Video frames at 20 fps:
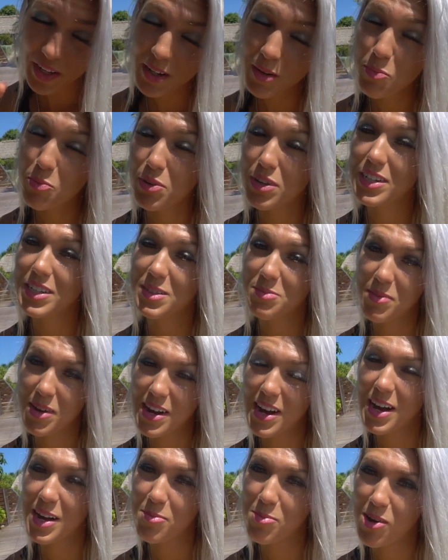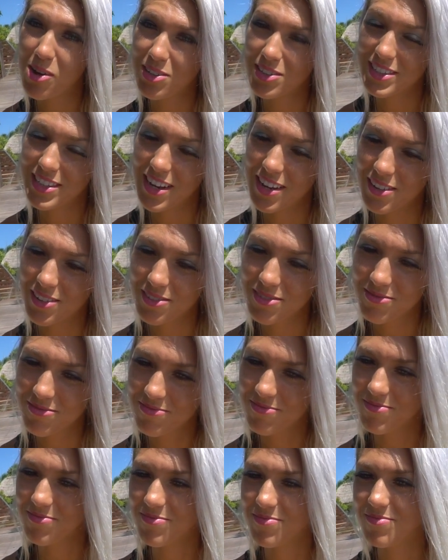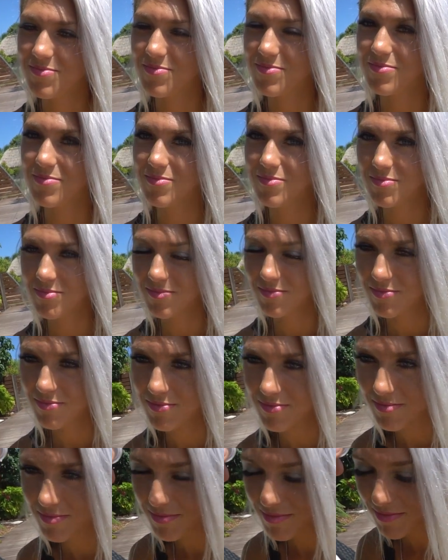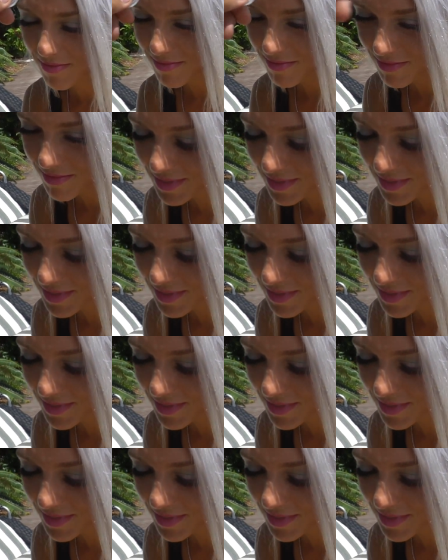Way sorry. press my eyeballs it slipped. Out. It slipped. Come here. Come here.